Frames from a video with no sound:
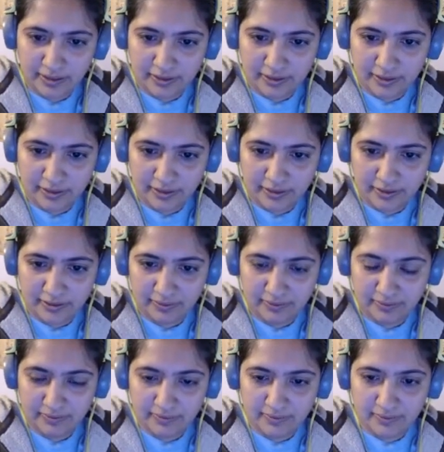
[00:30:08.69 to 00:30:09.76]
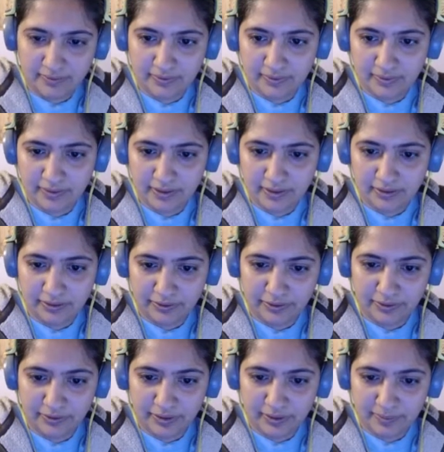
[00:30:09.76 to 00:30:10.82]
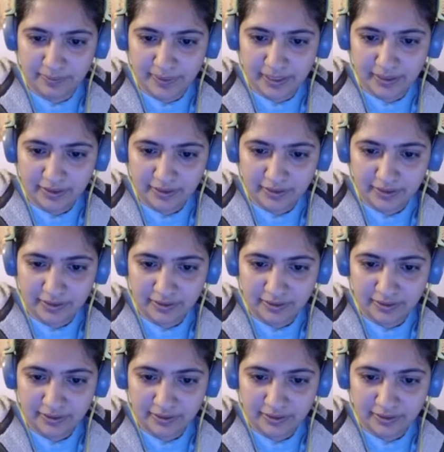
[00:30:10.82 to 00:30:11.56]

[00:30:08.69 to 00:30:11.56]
think it'll suit it best.